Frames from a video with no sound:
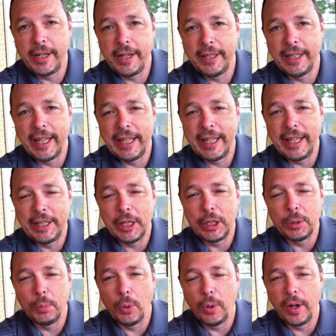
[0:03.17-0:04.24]
running late
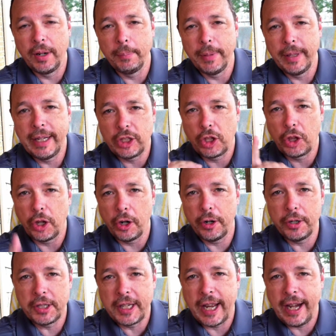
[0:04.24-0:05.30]
this morning, but it's
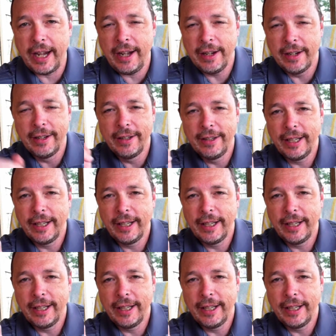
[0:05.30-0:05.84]
Thursday.